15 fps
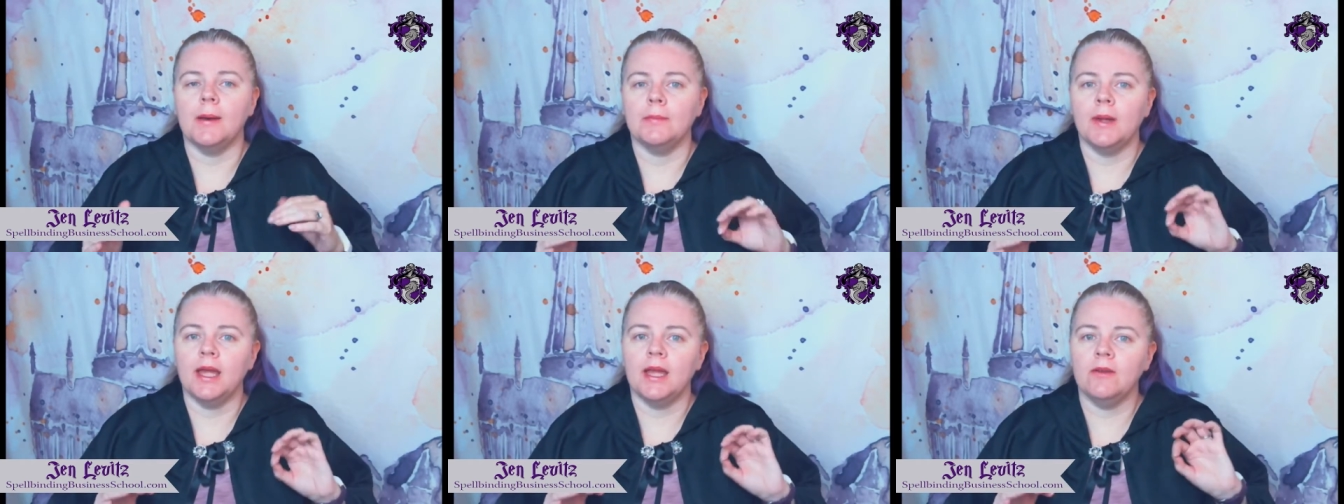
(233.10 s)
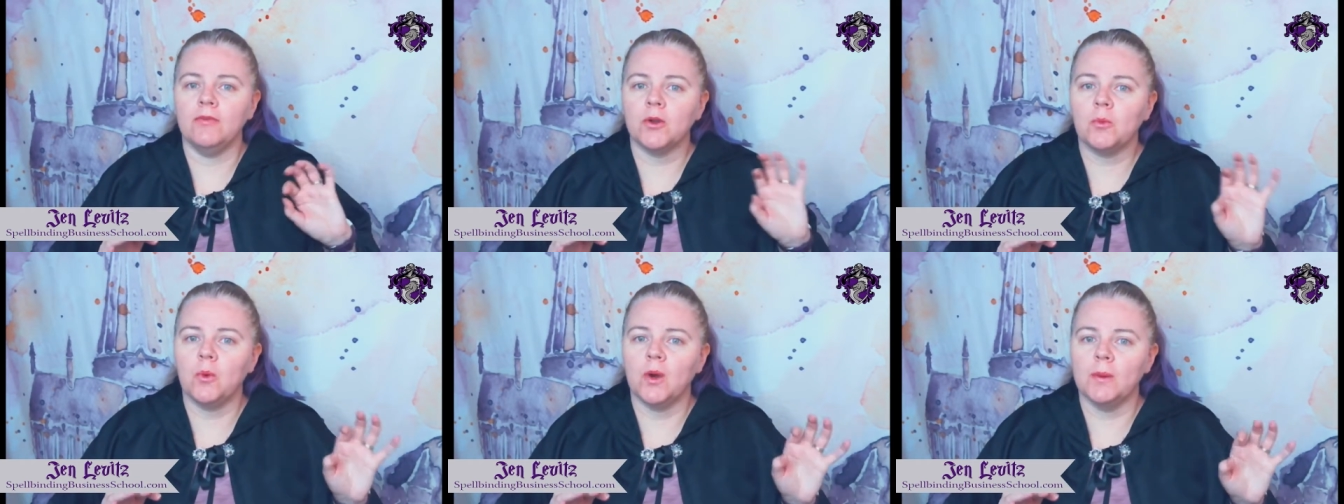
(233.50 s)
If
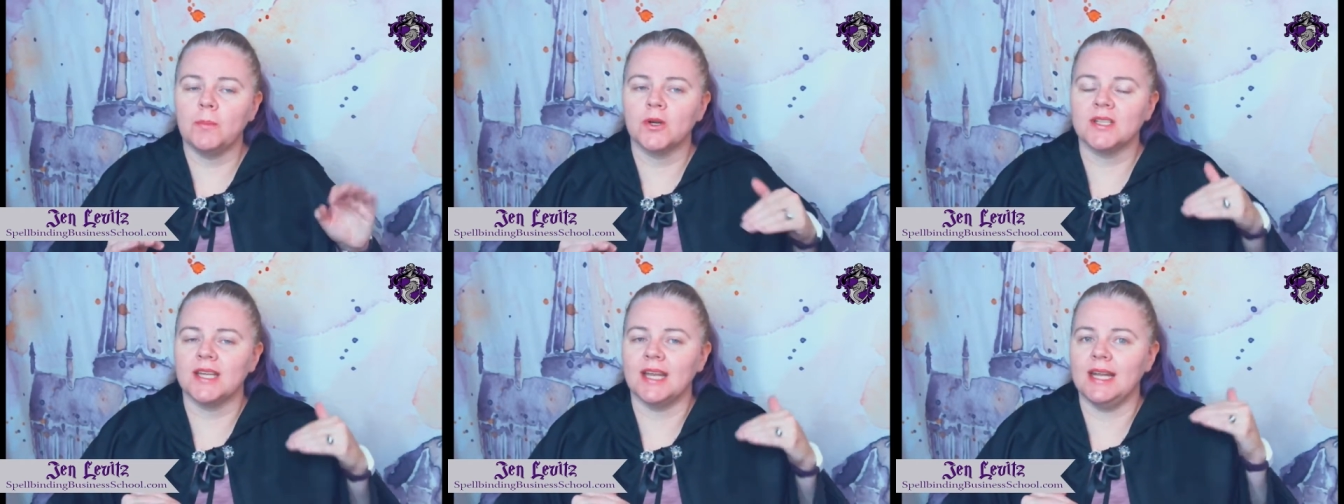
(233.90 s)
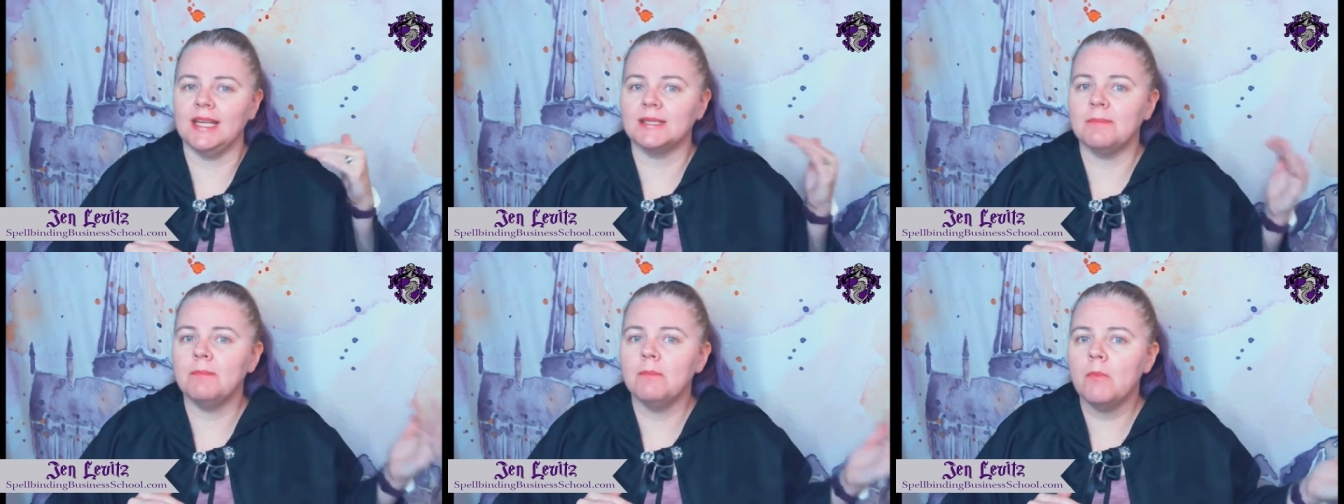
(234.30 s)
your 1%
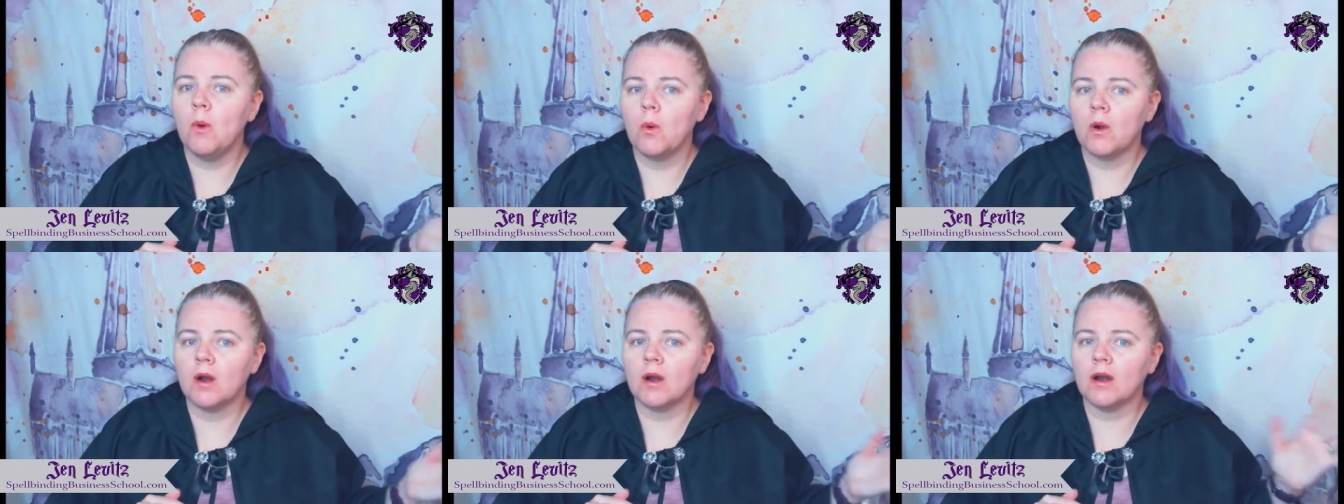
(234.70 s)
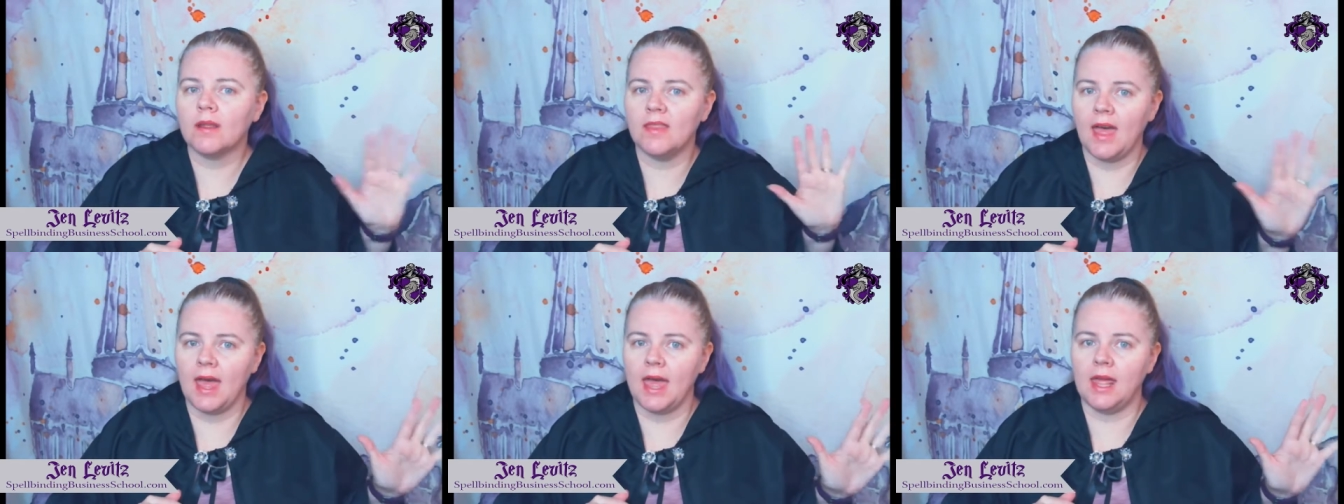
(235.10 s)
is more
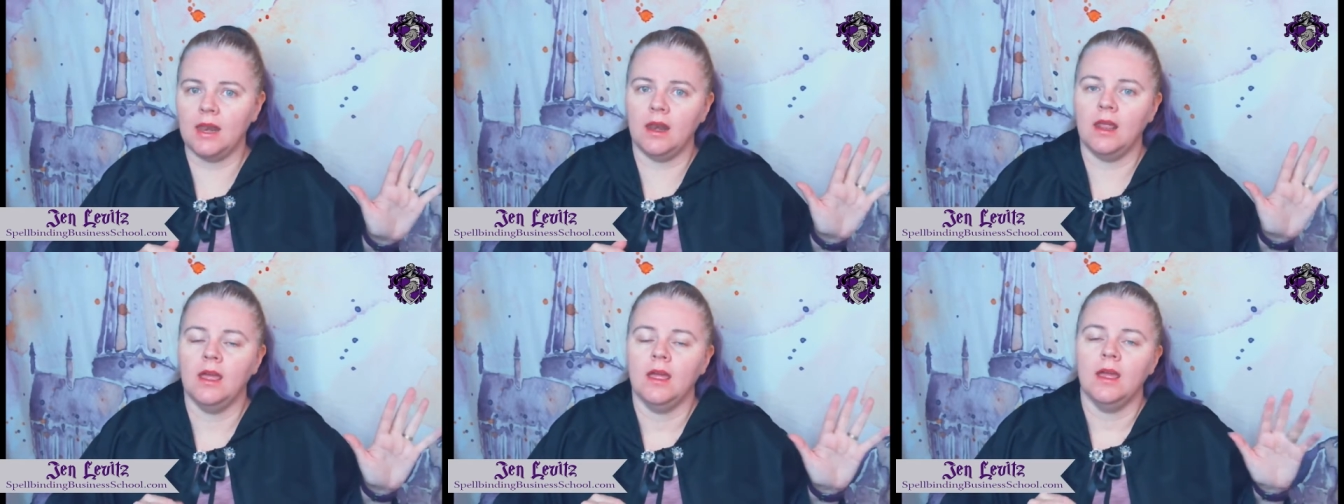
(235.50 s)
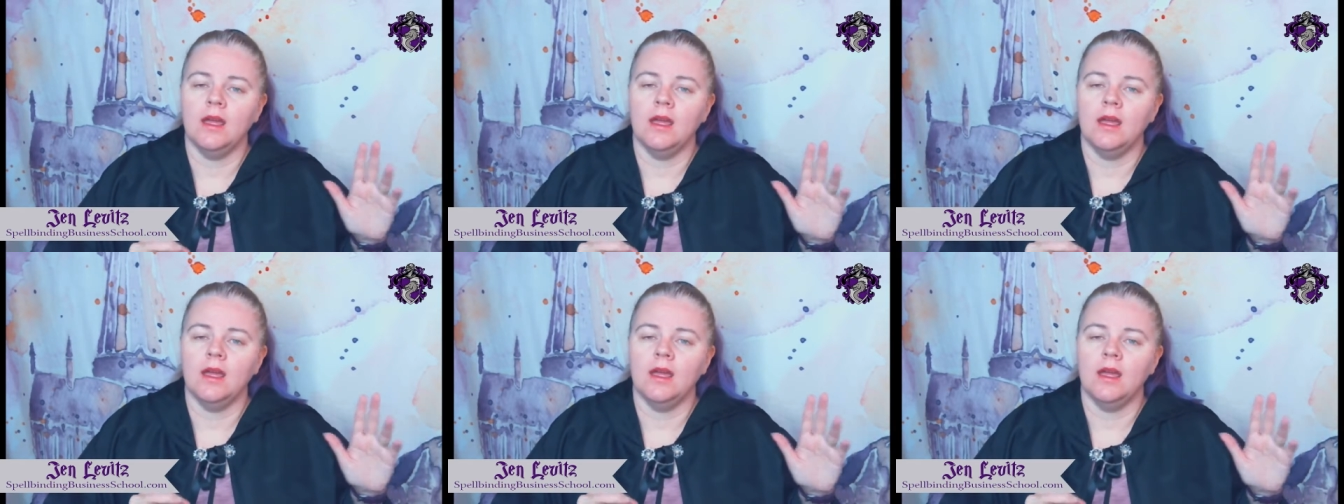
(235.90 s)
than